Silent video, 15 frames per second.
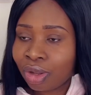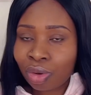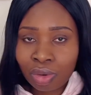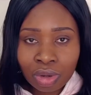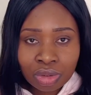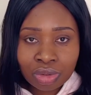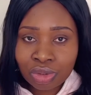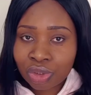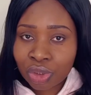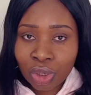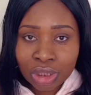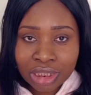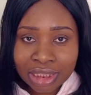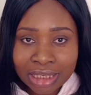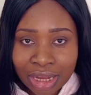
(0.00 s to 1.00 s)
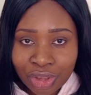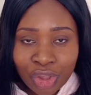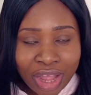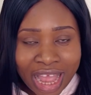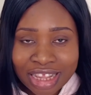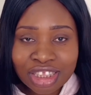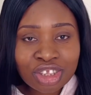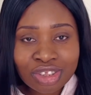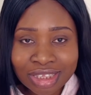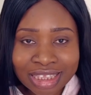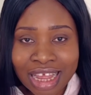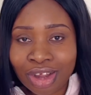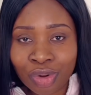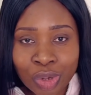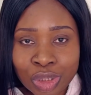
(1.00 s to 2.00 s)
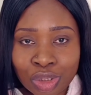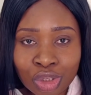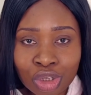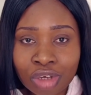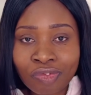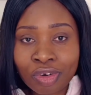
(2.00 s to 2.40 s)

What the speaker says: Go to church now. You guys need to start going to church.